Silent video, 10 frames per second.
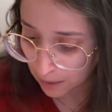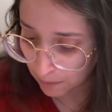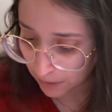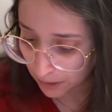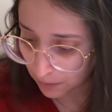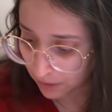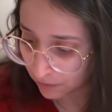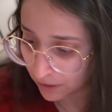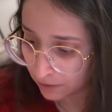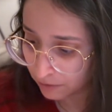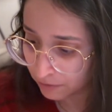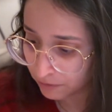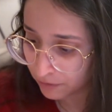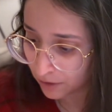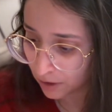Matlab, even
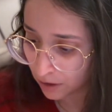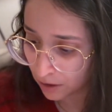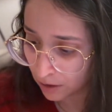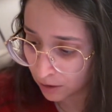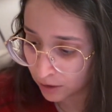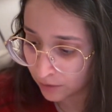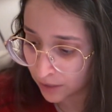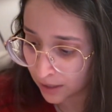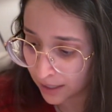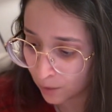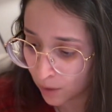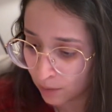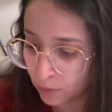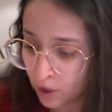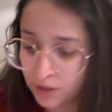if you've done like one
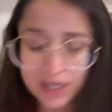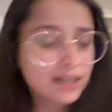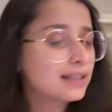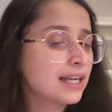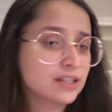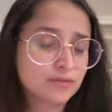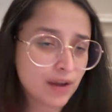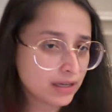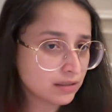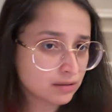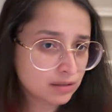project, that's fine.